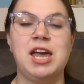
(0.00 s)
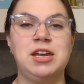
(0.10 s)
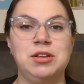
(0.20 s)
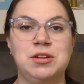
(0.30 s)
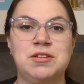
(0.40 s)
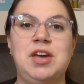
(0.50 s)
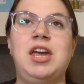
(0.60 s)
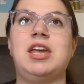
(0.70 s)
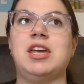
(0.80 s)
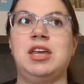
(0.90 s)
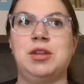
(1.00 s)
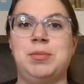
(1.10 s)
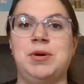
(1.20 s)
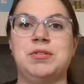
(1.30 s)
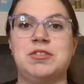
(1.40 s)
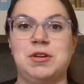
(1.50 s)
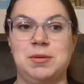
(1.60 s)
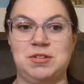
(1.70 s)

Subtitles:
and it looked like in the post there were